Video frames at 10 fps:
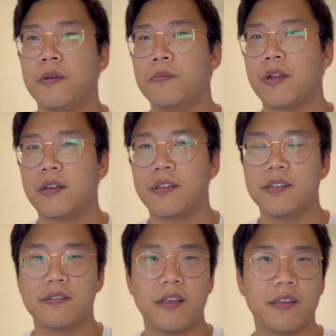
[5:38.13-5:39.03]
but at
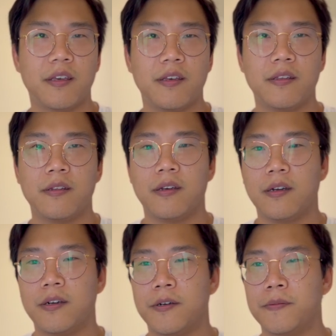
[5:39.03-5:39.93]
least they
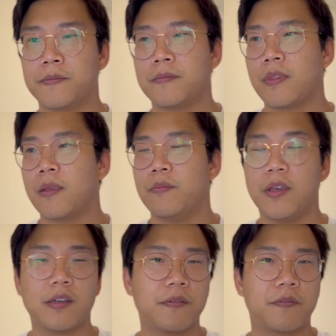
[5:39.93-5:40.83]
can
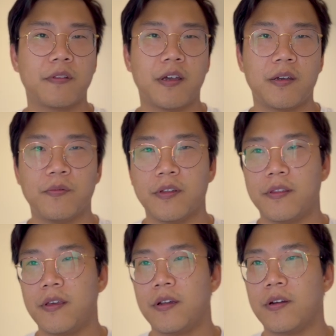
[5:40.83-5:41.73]
make up for that with
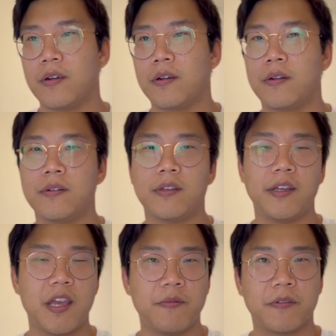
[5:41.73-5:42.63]
their
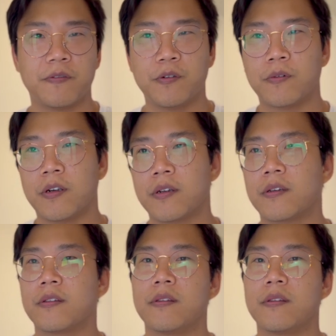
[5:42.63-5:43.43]
dynamic footwork,